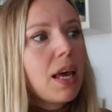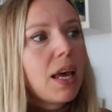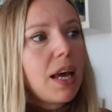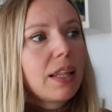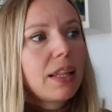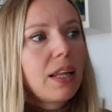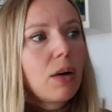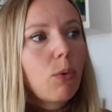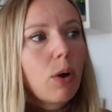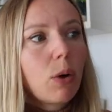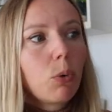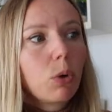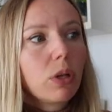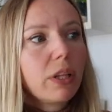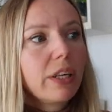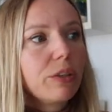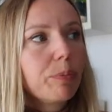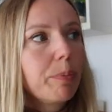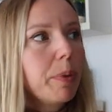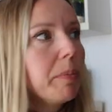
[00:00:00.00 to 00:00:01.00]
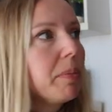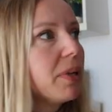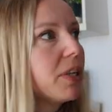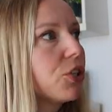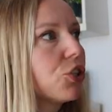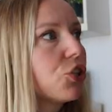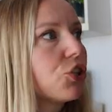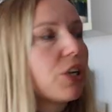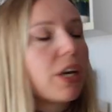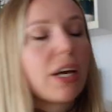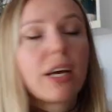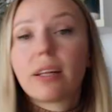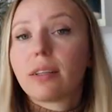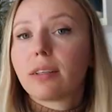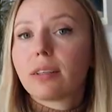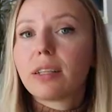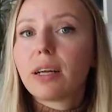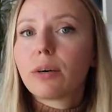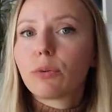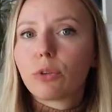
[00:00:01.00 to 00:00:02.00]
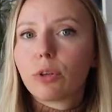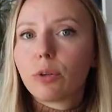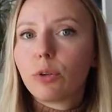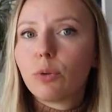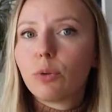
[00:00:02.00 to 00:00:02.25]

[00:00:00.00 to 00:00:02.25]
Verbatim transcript: and now I will hit publish and now the